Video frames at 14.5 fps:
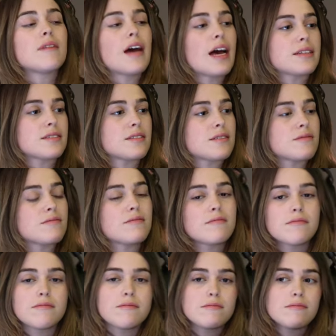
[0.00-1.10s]
asked
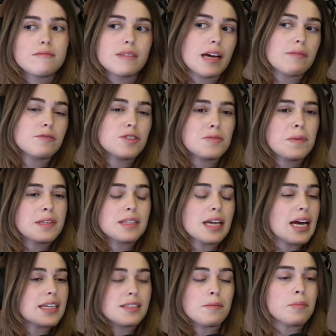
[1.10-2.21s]
yeah, just basically
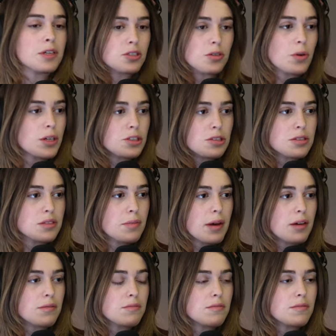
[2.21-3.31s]
asked a bunch of questions
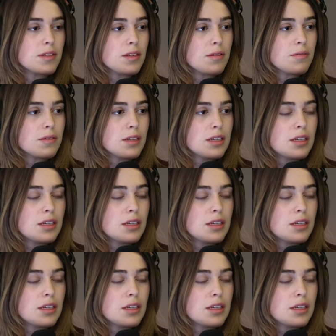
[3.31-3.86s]
about you know